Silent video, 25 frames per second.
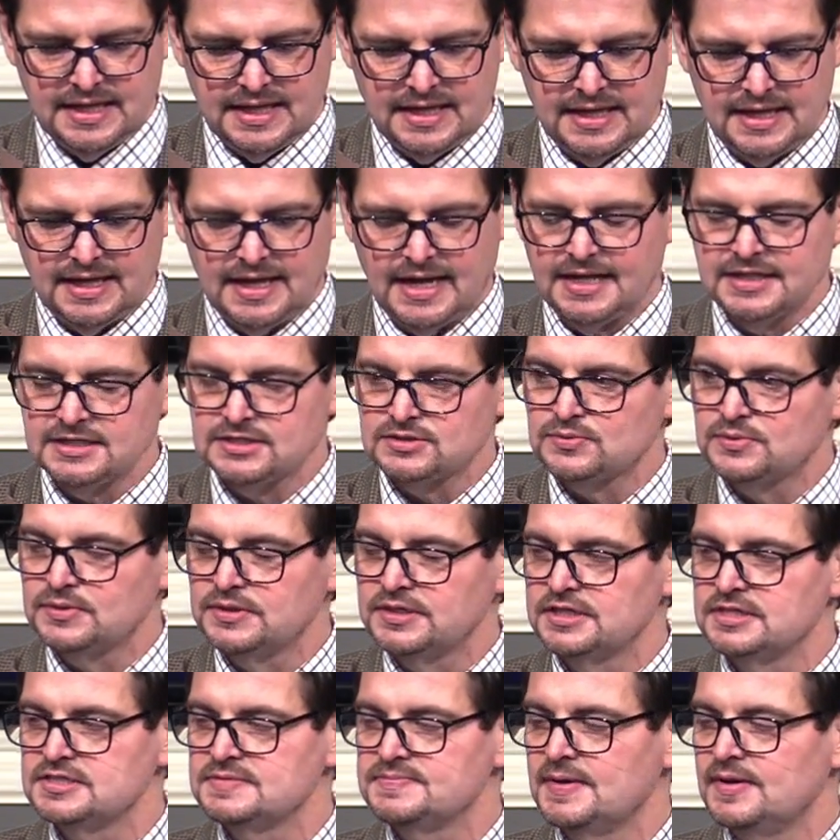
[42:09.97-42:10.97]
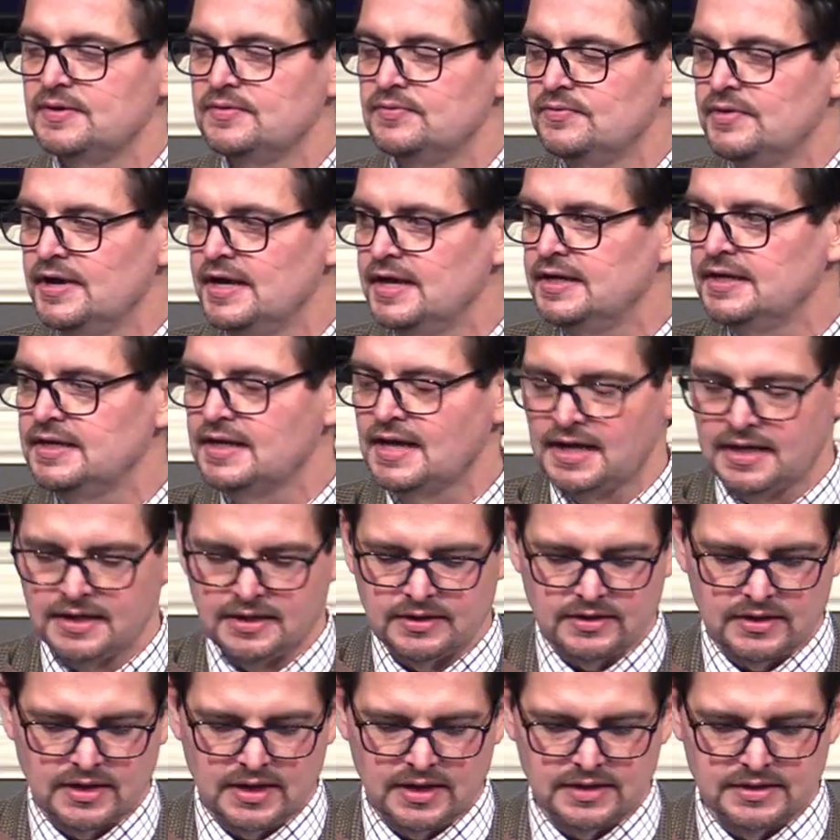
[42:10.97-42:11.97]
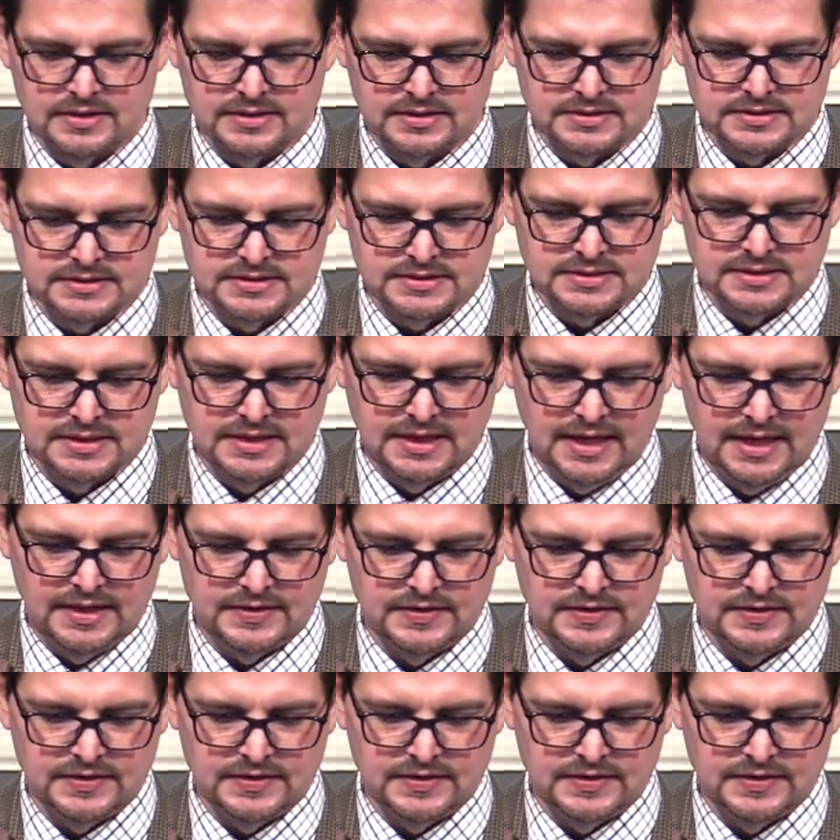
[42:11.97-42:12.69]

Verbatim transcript: that God's word has been written on our hearts,